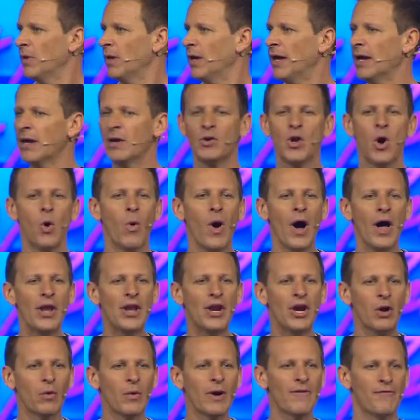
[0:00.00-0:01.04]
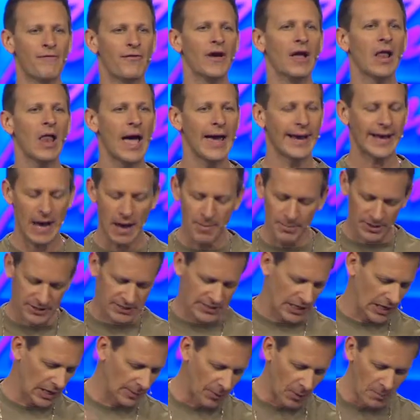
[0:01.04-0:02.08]
And no wonder we feel like I'm a
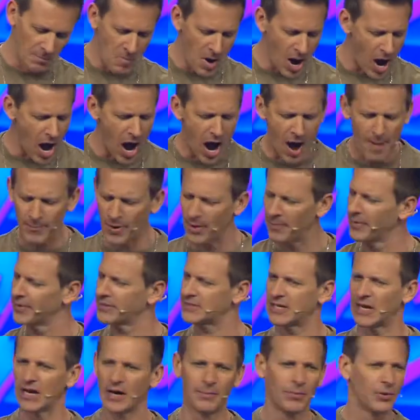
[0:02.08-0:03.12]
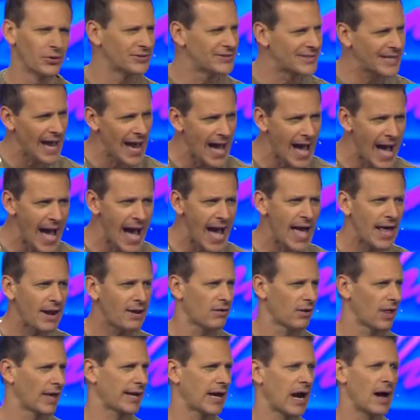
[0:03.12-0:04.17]
terrible mom, I'm a terrible dad, or
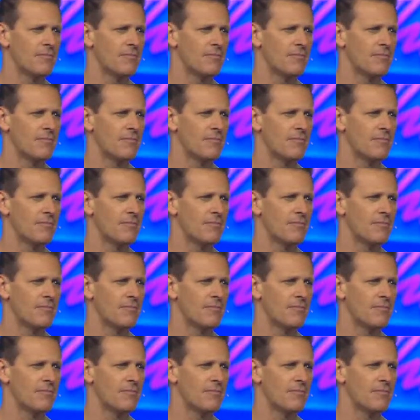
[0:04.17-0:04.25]
like I